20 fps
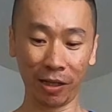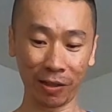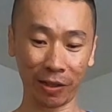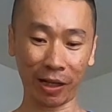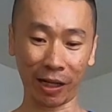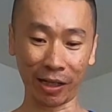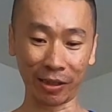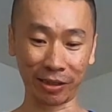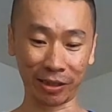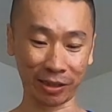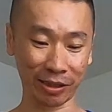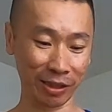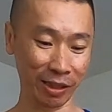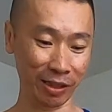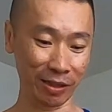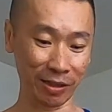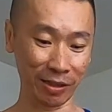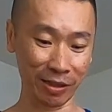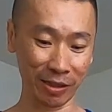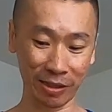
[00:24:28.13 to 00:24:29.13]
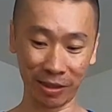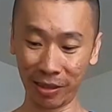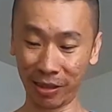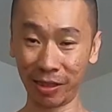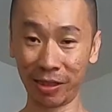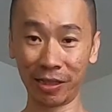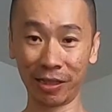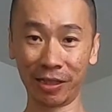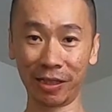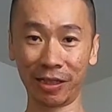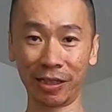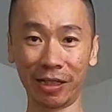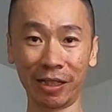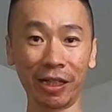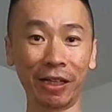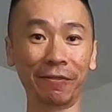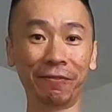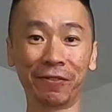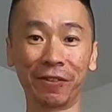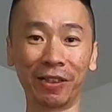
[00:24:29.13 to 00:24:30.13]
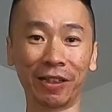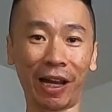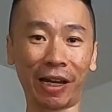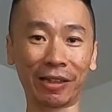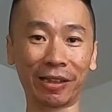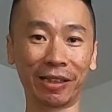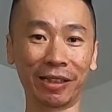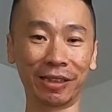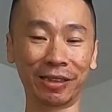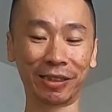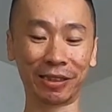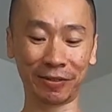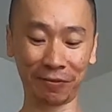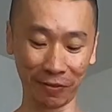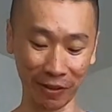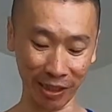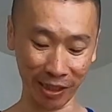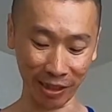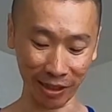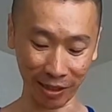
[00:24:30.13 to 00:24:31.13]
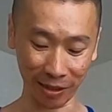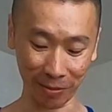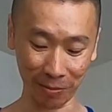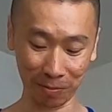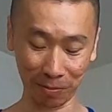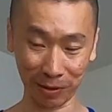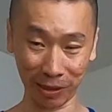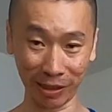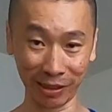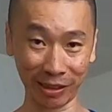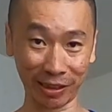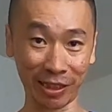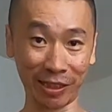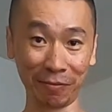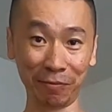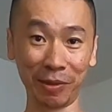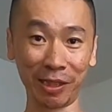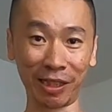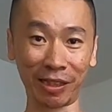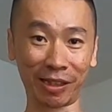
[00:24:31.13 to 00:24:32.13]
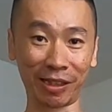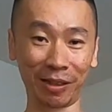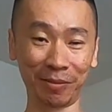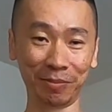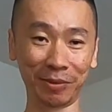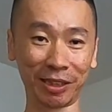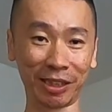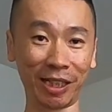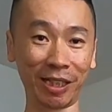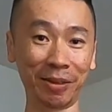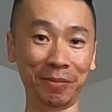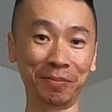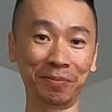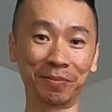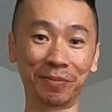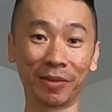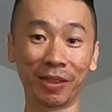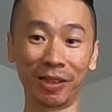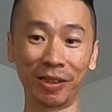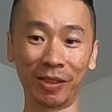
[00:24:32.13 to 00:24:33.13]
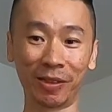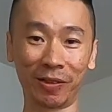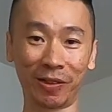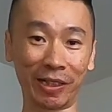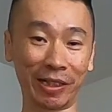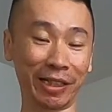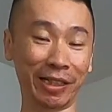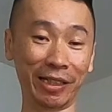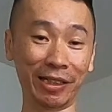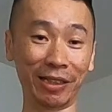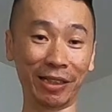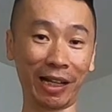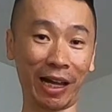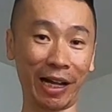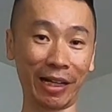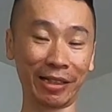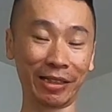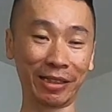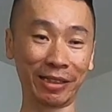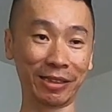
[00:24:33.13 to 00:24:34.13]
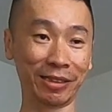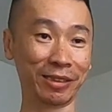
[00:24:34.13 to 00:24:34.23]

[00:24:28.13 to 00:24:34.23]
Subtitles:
Okay, so if you like this video, please give me a thumbs up or hit like,